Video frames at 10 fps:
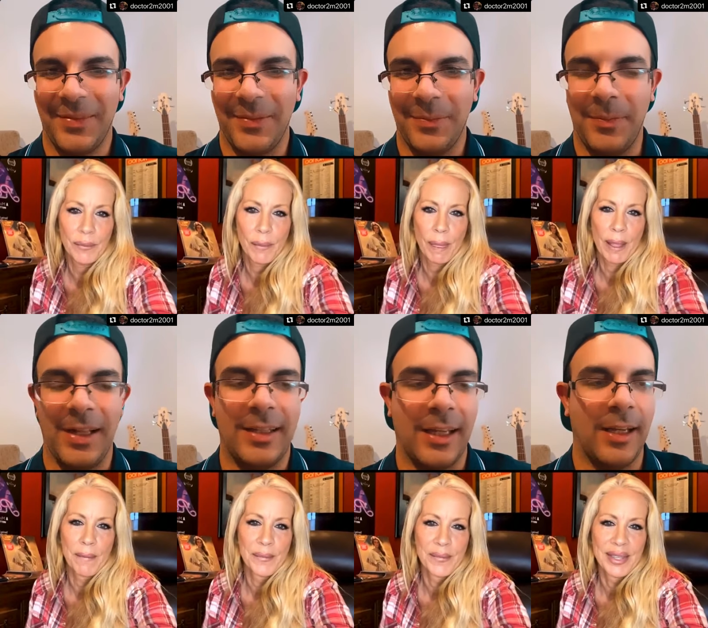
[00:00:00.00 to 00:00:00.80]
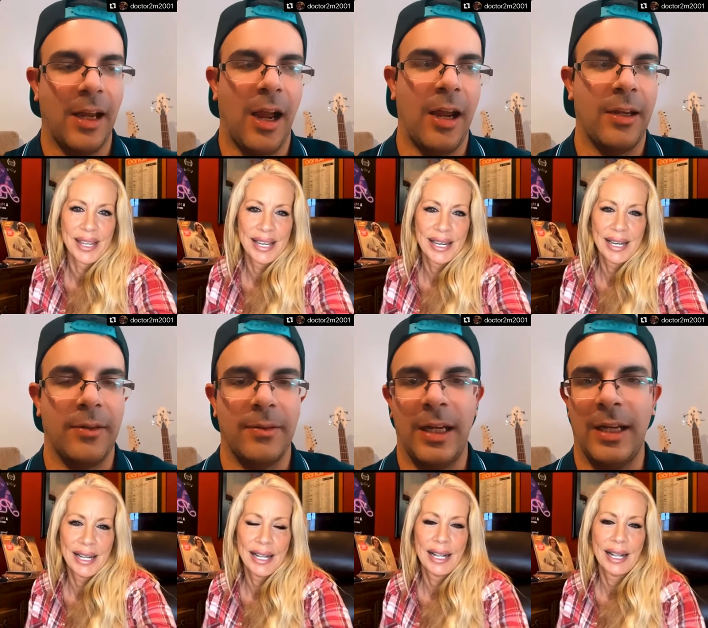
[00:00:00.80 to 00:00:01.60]
Speaker 1: But uh, I
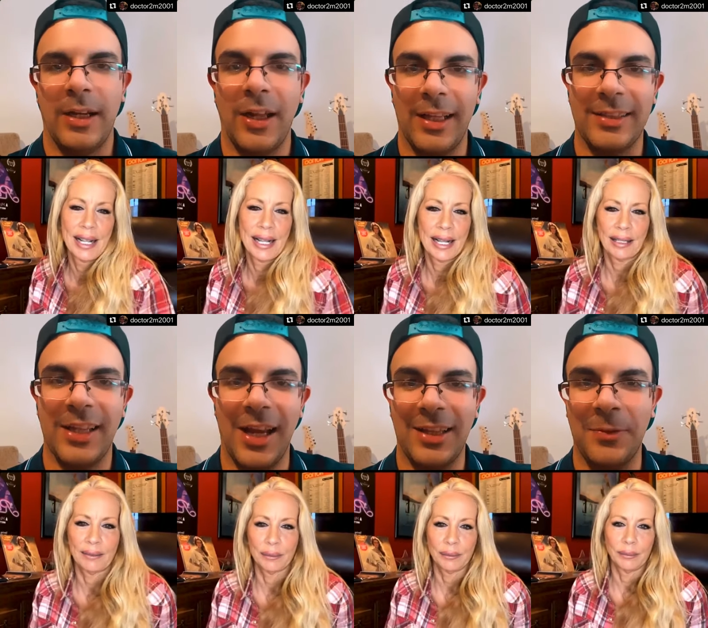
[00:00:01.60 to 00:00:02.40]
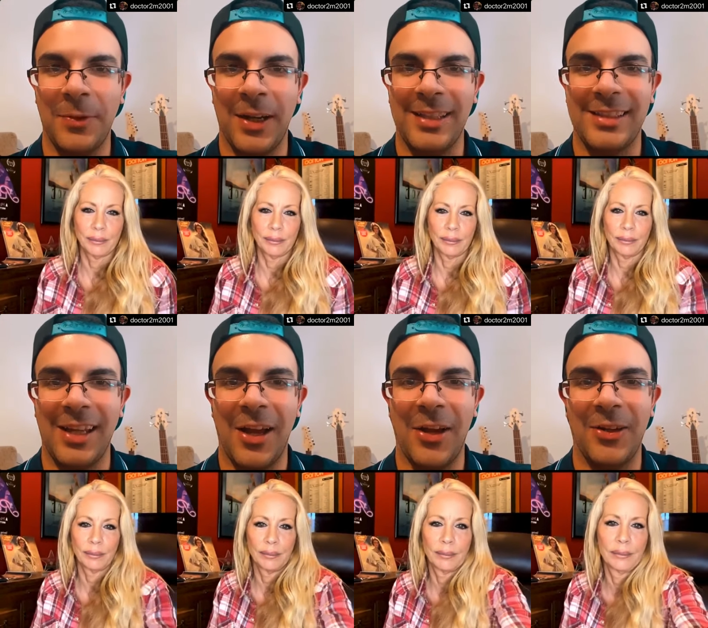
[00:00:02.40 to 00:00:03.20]
uh, got excited when I
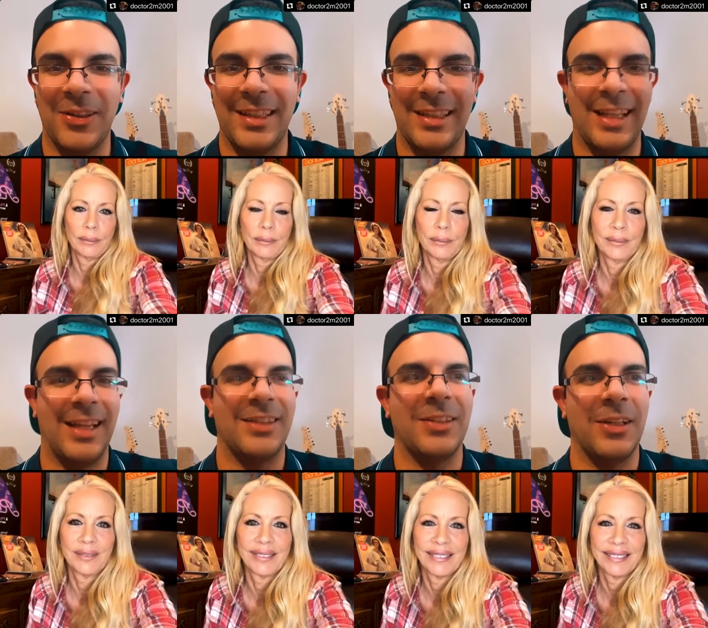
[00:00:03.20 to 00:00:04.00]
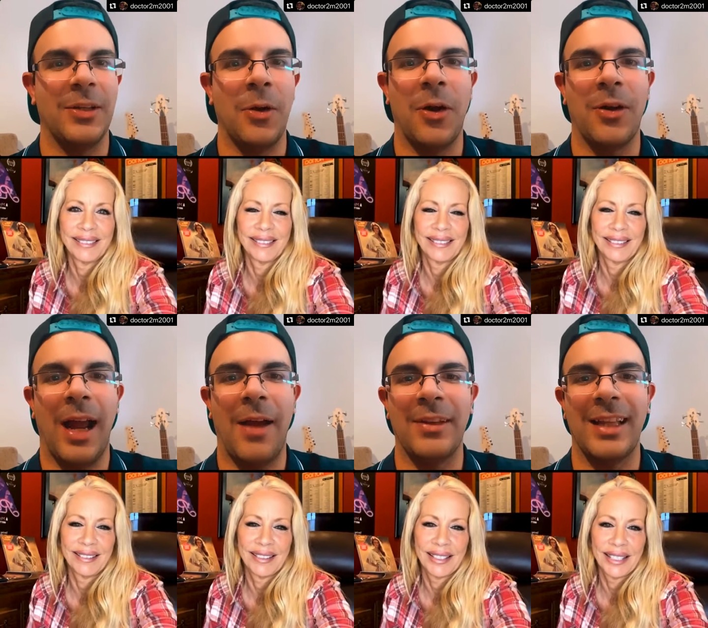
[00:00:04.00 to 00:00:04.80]
saw that uh, you're
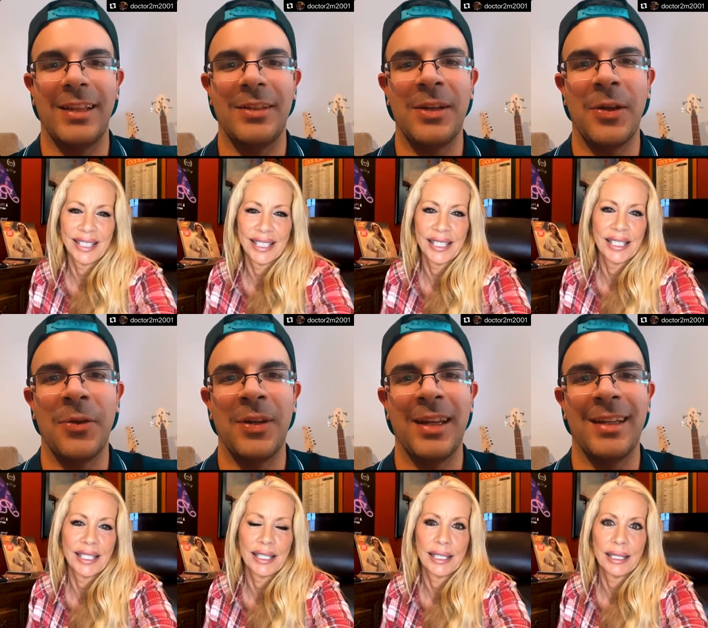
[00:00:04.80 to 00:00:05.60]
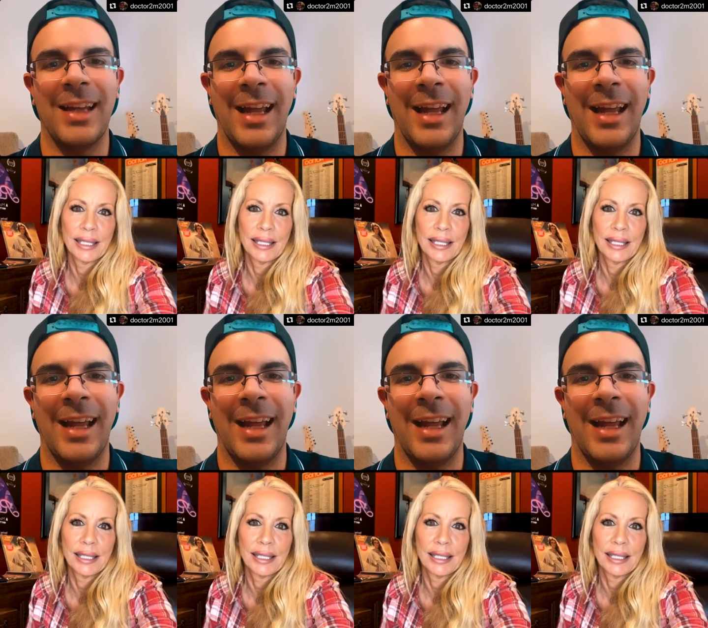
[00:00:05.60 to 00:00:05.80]
having that reunion and